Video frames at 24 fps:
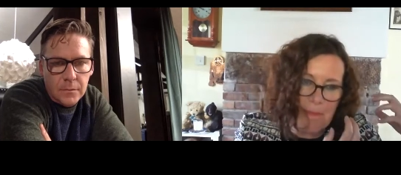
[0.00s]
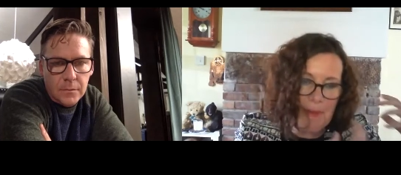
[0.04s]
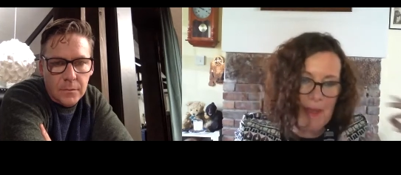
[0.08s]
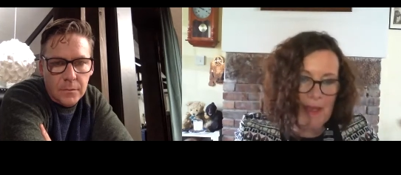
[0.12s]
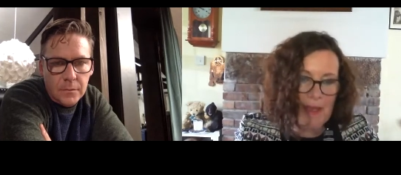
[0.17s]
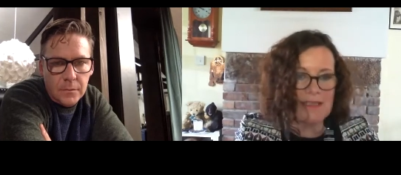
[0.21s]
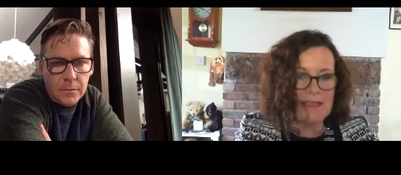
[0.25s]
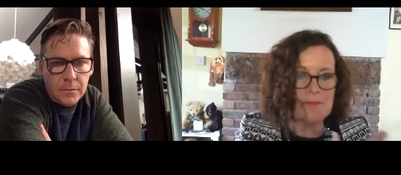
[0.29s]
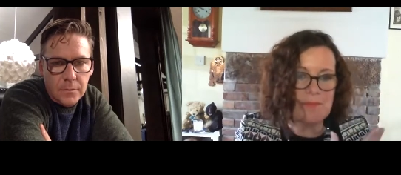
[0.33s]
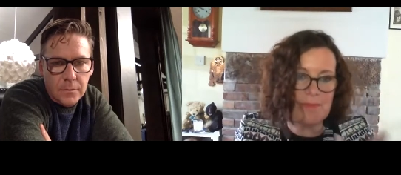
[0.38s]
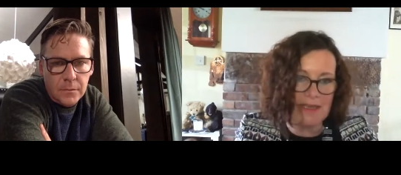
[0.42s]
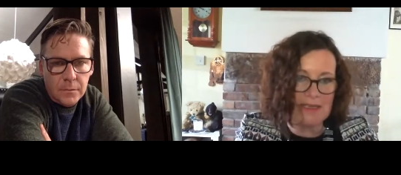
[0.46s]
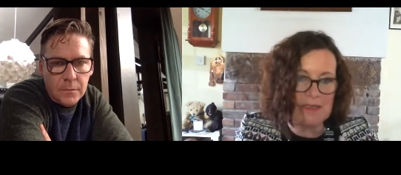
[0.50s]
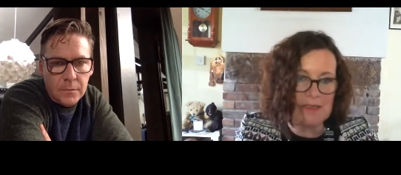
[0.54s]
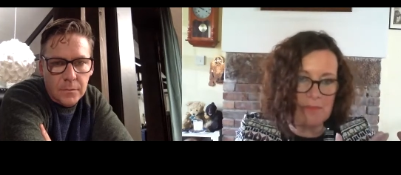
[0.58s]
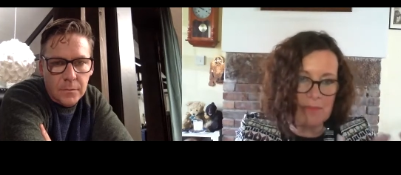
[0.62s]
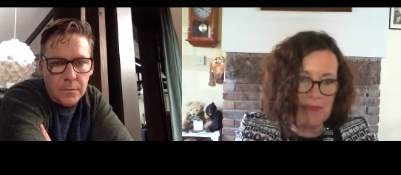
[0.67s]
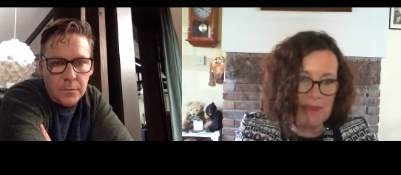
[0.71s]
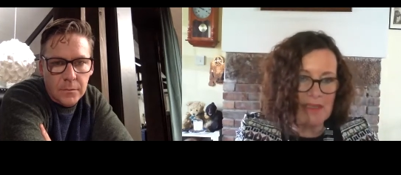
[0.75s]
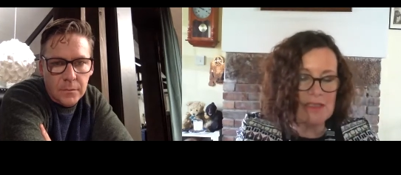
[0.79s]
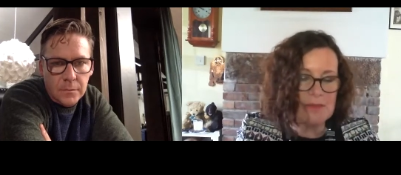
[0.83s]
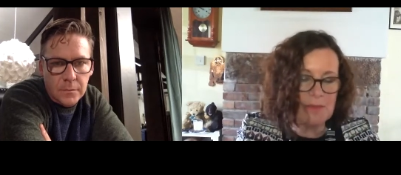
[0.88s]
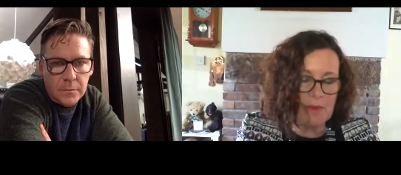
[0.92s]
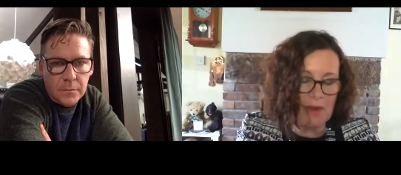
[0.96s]
Speaker 1: best best
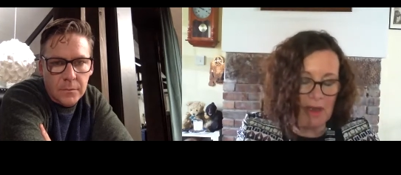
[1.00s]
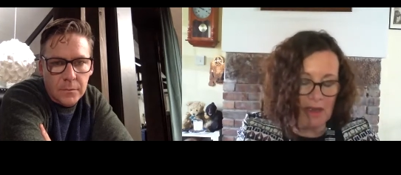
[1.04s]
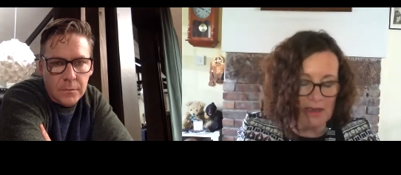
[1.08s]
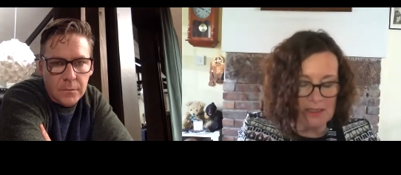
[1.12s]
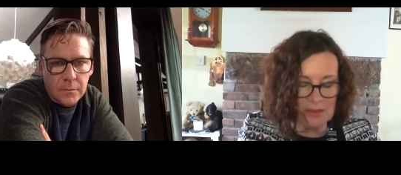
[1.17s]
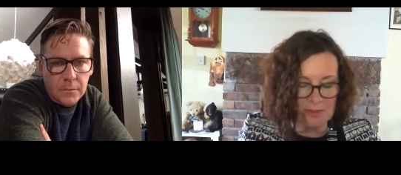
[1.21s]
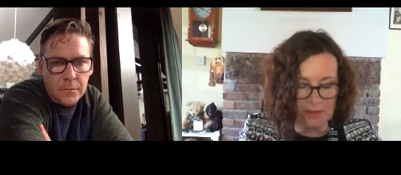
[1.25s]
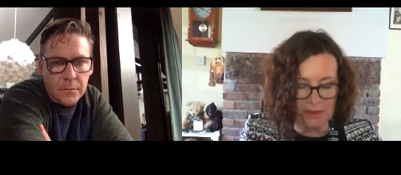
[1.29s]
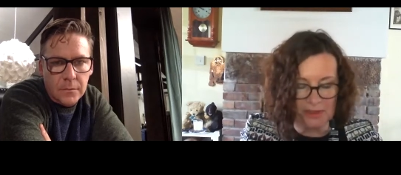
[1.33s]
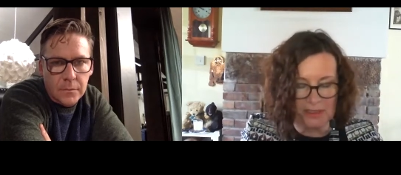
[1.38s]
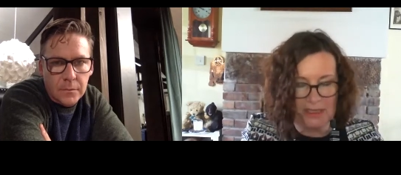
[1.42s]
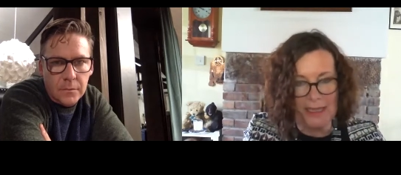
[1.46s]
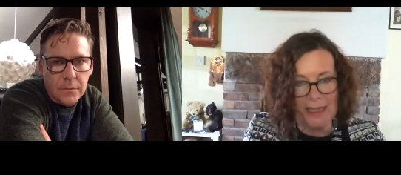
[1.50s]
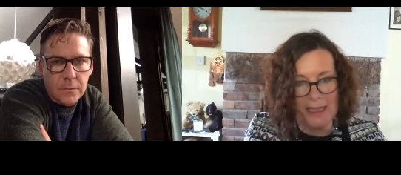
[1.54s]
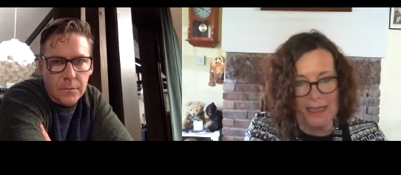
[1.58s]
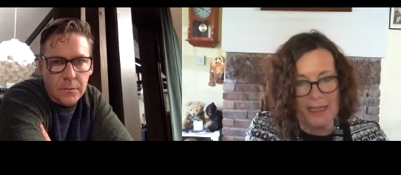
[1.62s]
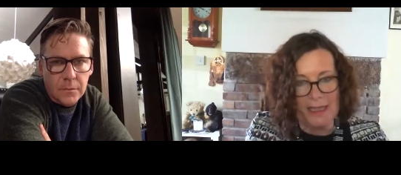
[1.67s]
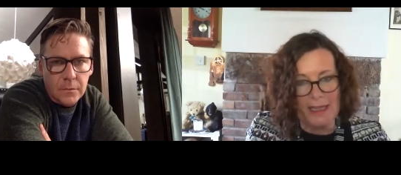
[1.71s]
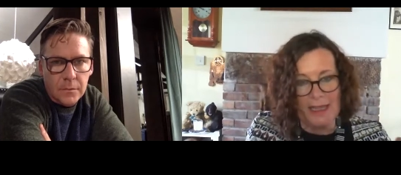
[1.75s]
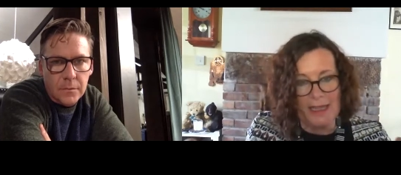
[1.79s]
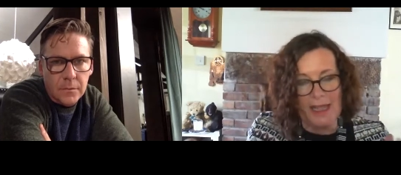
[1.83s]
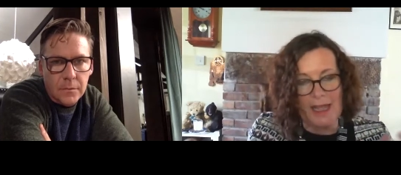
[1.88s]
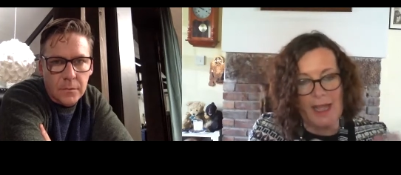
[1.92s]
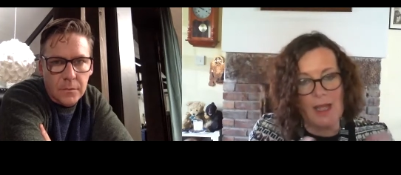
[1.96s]
beans possible
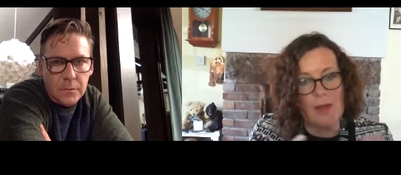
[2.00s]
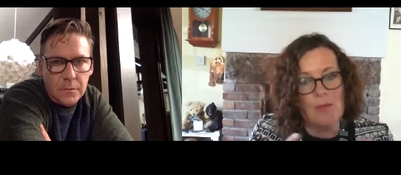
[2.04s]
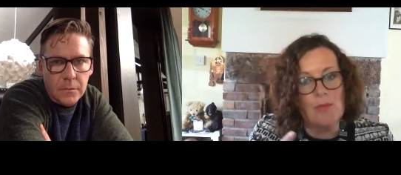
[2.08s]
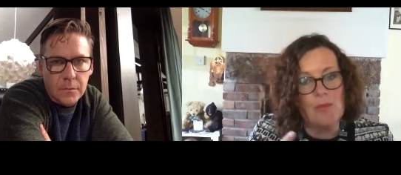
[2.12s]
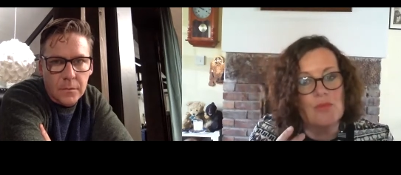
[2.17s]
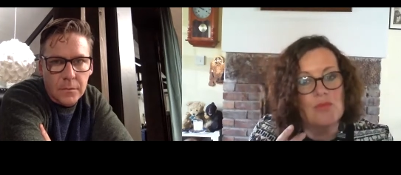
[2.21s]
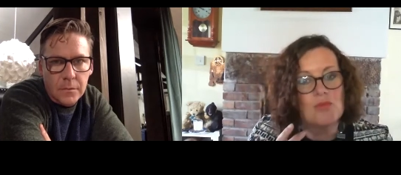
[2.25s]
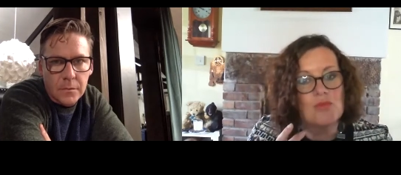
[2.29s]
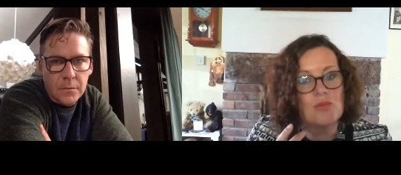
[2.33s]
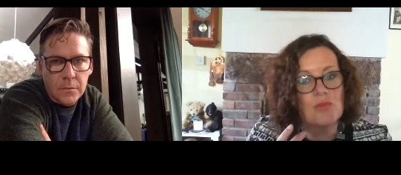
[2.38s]
um,